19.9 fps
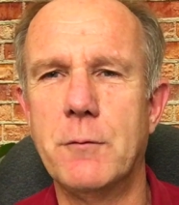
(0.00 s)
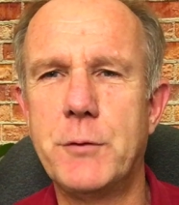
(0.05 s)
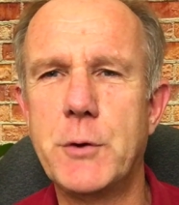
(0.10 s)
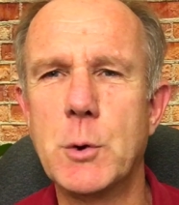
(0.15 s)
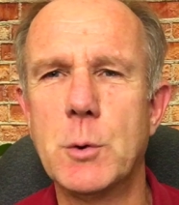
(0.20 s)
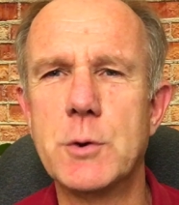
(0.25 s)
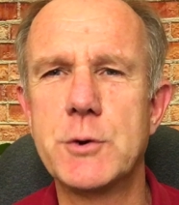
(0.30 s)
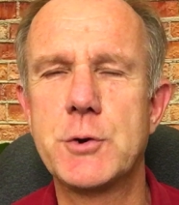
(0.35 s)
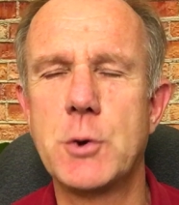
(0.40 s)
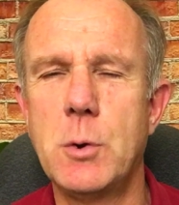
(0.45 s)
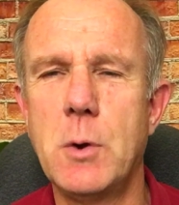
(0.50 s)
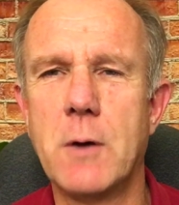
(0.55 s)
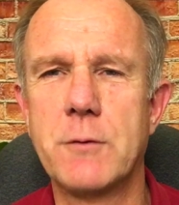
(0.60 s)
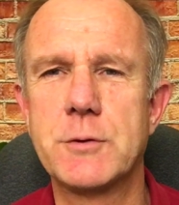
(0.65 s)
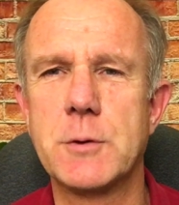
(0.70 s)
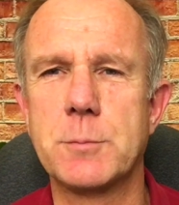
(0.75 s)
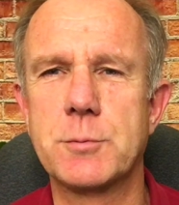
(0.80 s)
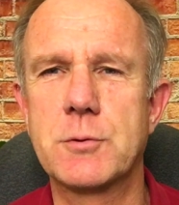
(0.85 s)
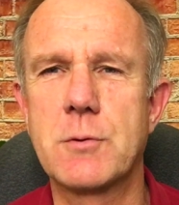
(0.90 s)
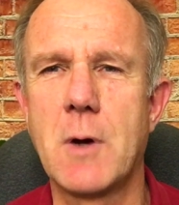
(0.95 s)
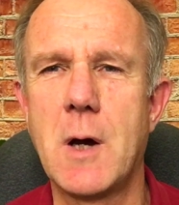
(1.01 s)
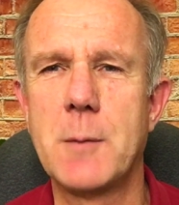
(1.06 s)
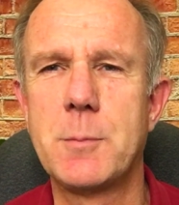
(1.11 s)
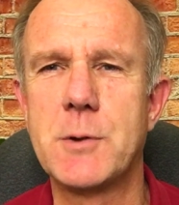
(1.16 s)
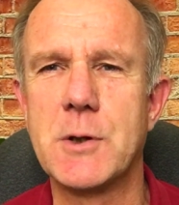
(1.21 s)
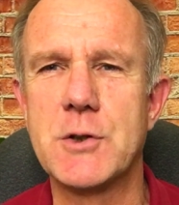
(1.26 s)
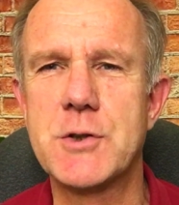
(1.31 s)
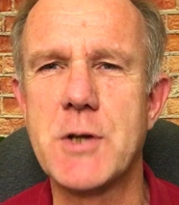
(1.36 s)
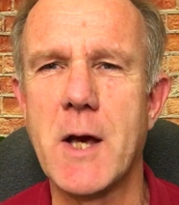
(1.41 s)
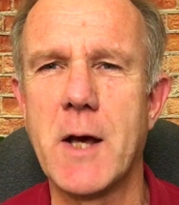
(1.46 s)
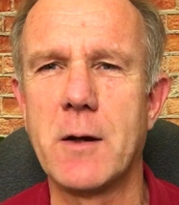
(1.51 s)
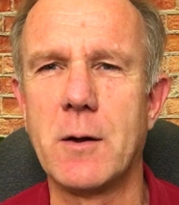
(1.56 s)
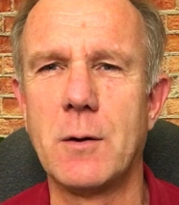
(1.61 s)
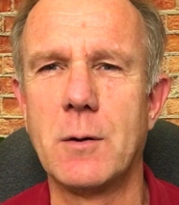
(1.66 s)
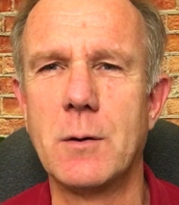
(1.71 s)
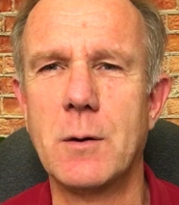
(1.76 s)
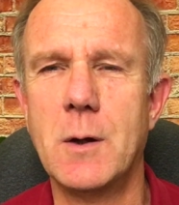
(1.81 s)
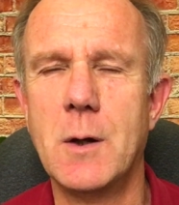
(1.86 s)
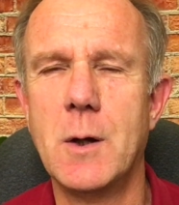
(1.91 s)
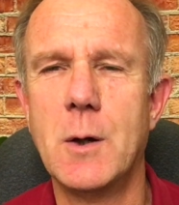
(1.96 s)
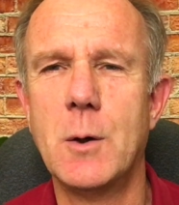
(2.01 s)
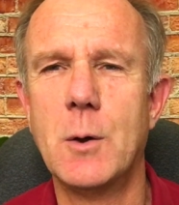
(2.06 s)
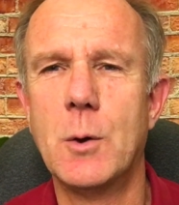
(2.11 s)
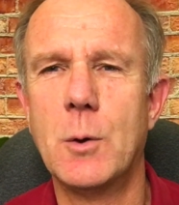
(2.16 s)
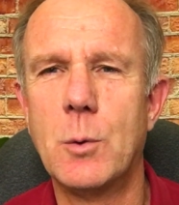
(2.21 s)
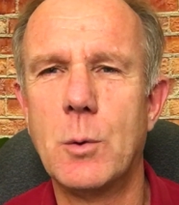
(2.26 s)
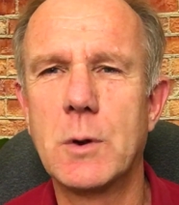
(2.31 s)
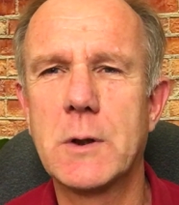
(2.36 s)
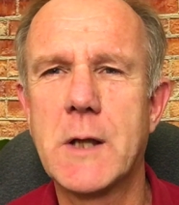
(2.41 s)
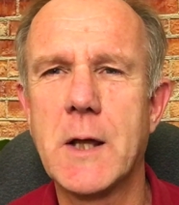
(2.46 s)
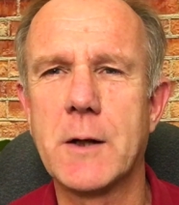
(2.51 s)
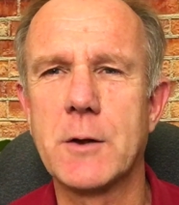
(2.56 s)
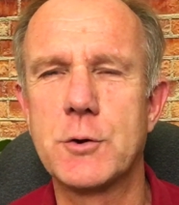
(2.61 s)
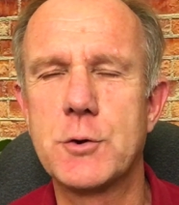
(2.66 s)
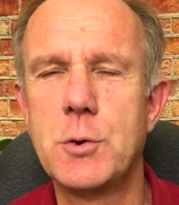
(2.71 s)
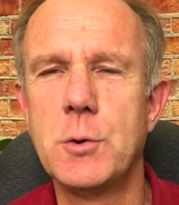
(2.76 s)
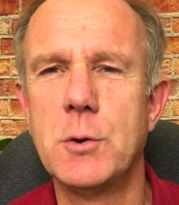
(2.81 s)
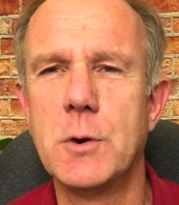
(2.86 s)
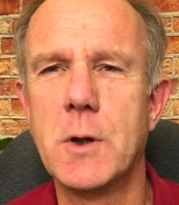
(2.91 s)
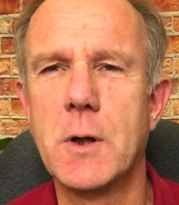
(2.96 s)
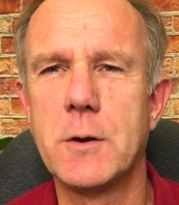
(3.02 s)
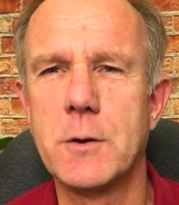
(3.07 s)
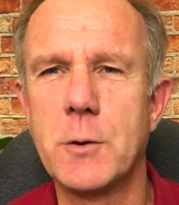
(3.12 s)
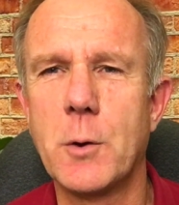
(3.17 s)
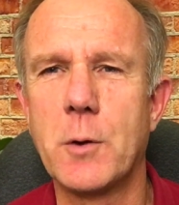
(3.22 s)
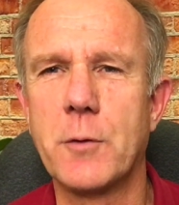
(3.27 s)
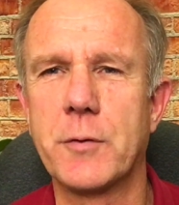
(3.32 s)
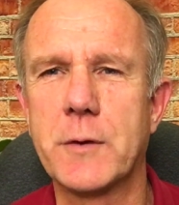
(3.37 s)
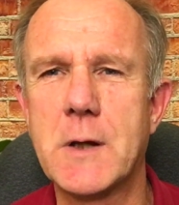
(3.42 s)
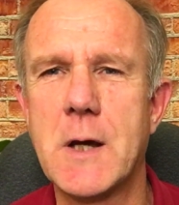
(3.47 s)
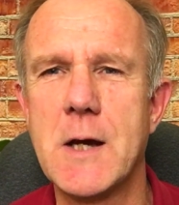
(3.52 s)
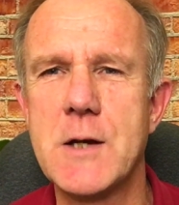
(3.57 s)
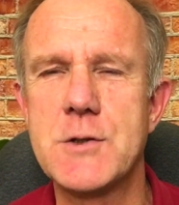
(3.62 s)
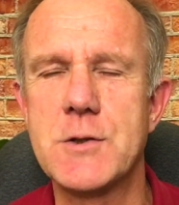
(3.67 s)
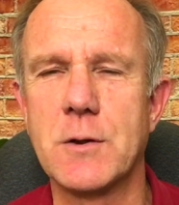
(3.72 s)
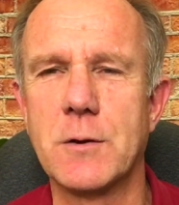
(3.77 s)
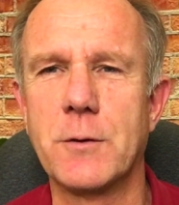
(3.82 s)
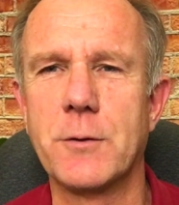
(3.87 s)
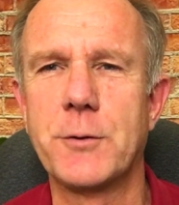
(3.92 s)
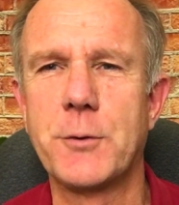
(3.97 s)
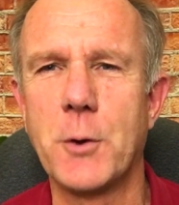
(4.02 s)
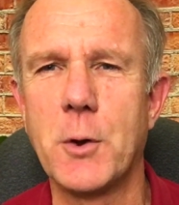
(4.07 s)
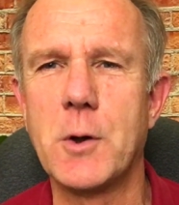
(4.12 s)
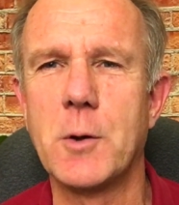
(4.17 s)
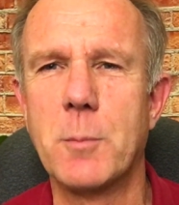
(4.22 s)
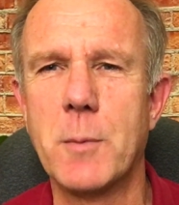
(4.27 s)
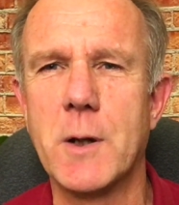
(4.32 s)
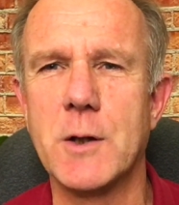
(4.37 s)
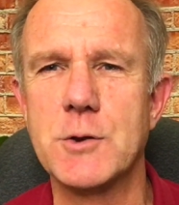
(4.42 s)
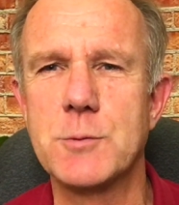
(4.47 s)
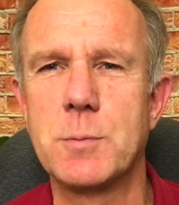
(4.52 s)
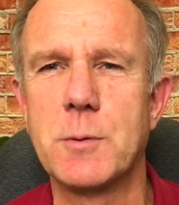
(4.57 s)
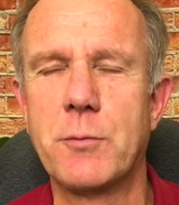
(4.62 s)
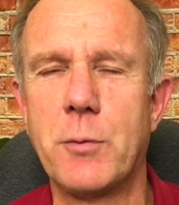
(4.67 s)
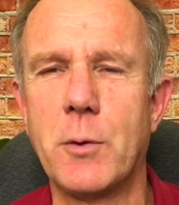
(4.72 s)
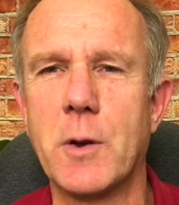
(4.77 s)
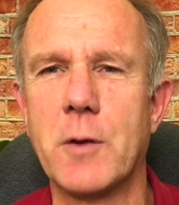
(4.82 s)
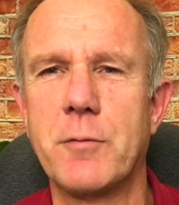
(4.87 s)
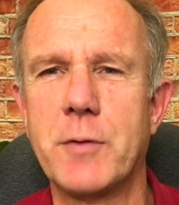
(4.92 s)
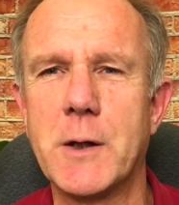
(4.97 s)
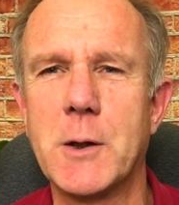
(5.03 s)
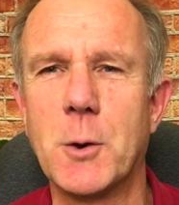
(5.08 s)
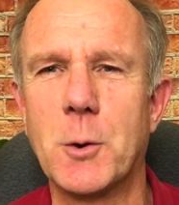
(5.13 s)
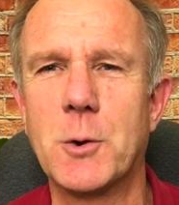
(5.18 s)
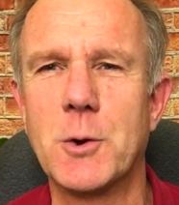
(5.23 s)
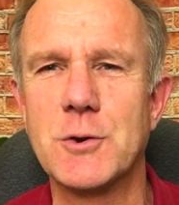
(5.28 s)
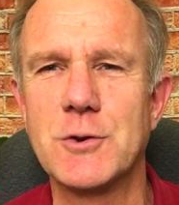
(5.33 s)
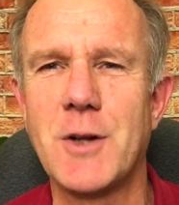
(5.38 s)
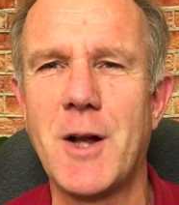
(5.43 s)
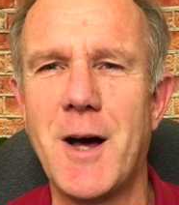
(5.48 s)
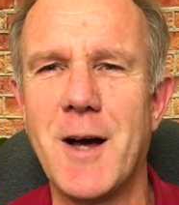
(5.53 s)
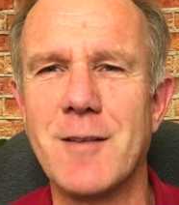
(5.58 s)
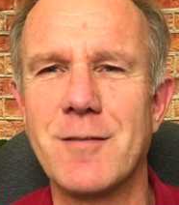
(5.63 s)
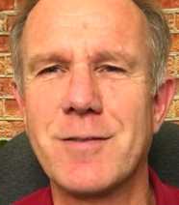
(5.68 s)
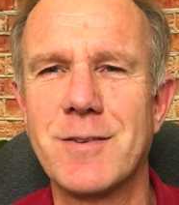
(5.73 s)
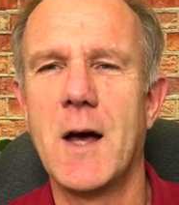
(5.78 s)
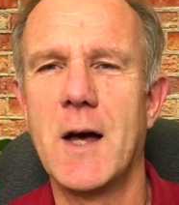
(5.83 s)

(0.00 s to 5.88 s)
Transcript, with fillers: Viewers who have subscribed to your channel will get a tune in notification 30 minutes before the video goes live.